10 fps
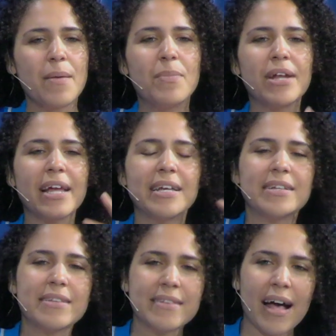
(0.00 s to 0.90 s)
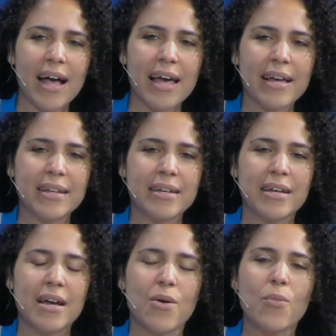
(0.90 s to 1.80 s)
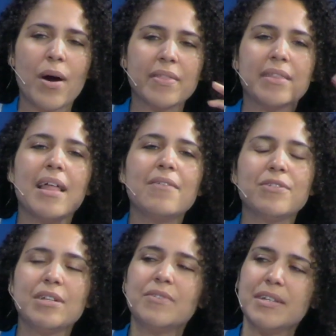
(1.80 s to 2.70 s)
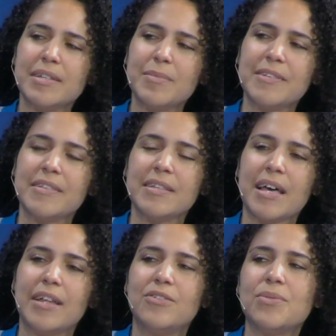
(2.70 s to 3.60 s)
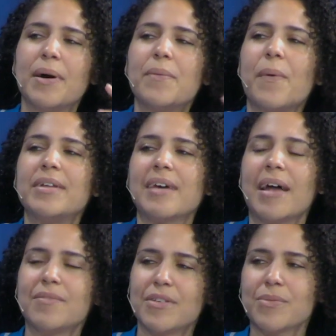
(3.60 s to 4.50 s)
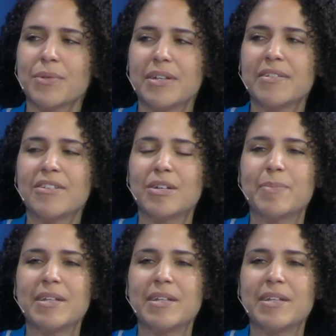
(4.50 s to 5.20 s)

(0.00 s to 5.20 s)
but I can decide, what level of intimacy then do I want out of this relationship,